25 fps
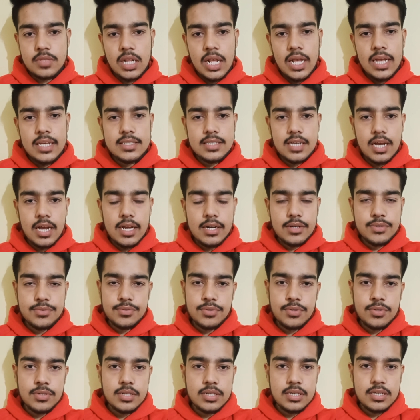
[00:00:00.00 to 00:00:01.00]
as I do
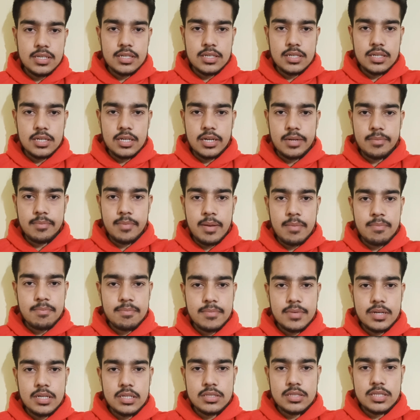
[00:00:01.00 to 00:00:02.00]
not
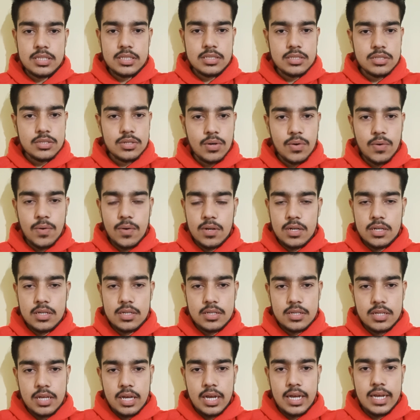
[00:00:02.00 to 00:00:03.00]
remember that
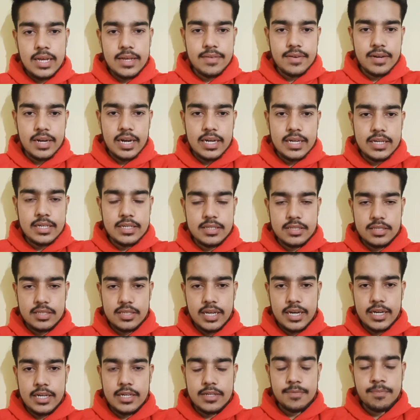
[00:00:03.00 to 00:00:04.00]
all I have read
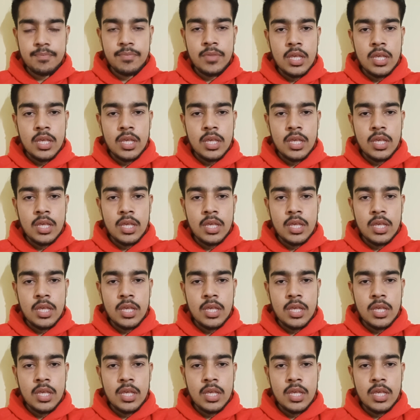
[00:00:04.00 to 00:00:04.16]
yet.